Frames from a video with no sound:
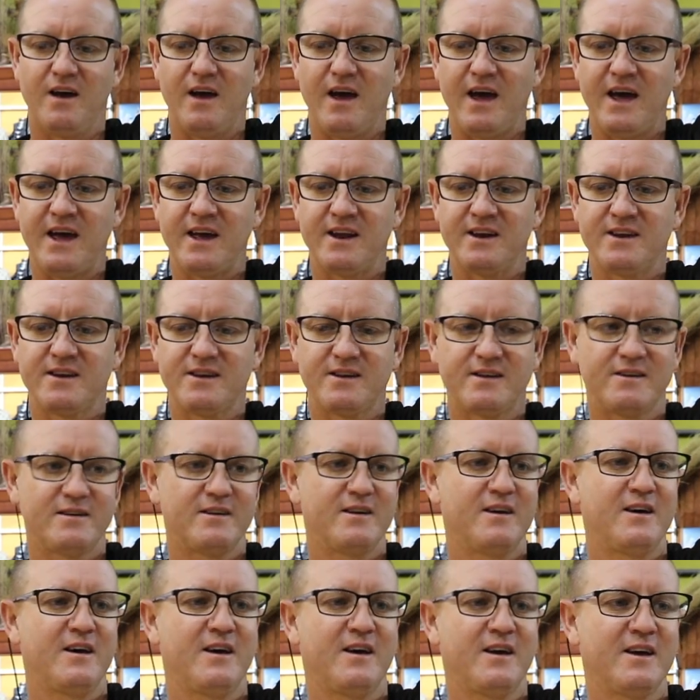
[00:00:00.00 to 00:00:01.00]
and
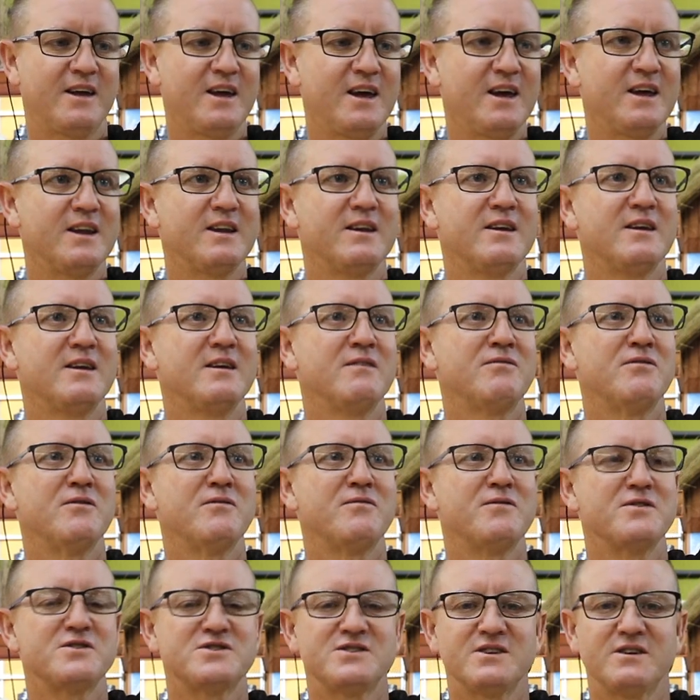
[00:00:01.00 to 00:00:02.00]
again, if you're
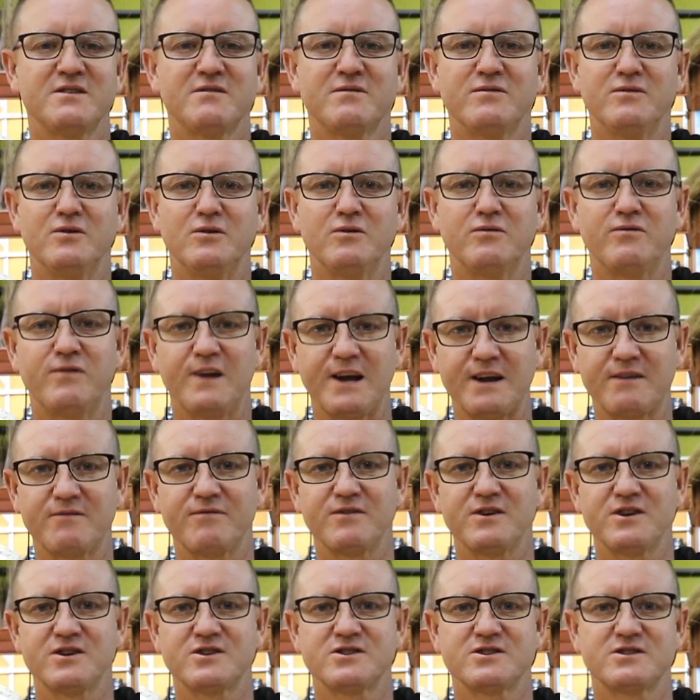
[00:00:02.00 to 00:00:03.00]
fishing for
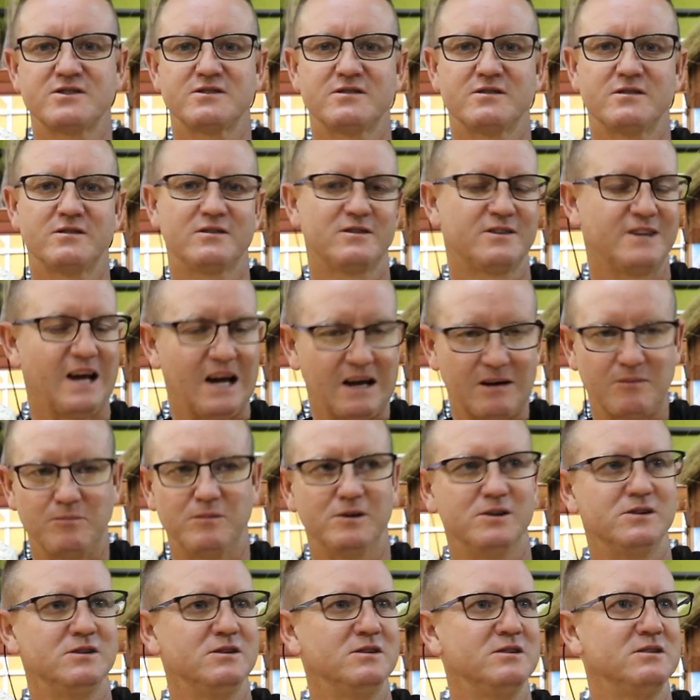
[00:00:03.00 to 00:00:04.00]
flatfish,
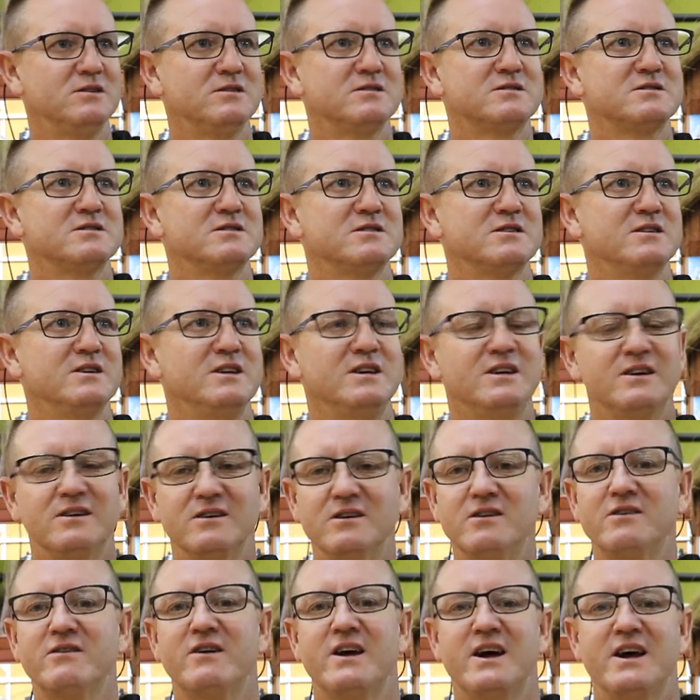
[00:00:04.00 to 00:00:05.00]
duckbills,
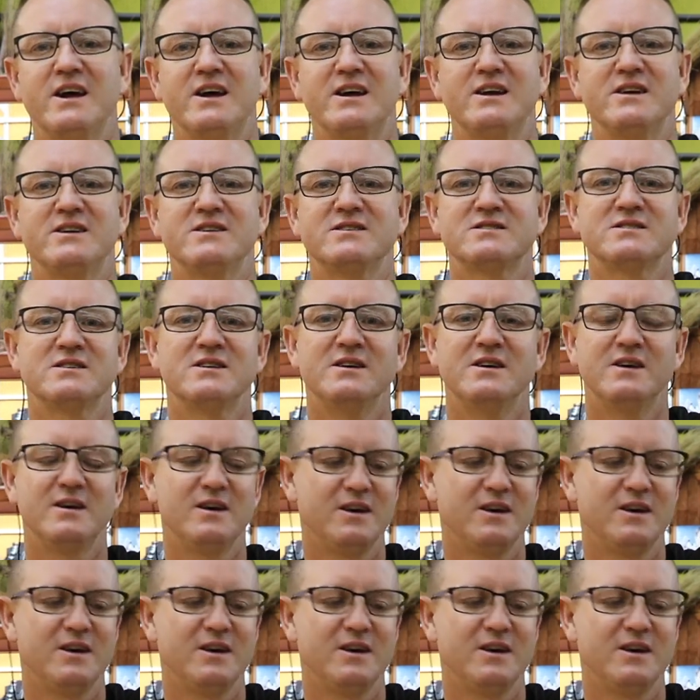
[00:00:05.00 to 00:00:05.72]
eagle rays,